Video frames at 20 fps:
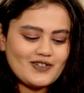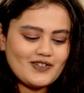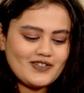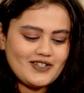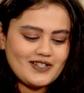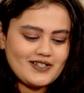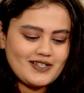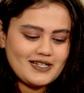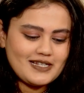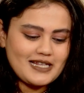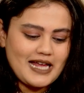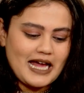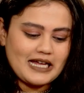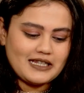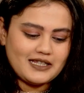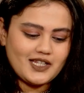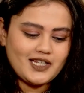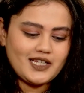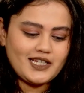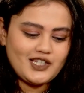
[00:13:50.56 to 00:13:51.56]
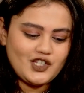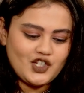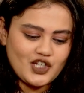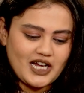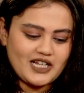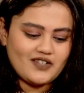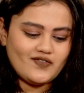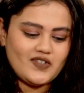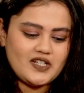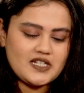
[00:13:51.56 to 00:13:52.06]
So this is @
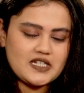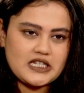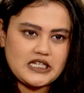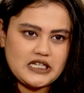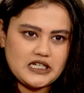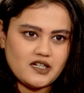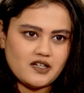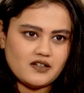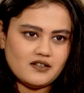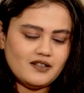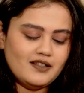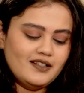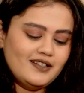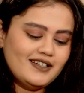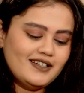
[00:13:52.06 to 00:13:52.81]
Janhvi's giggle.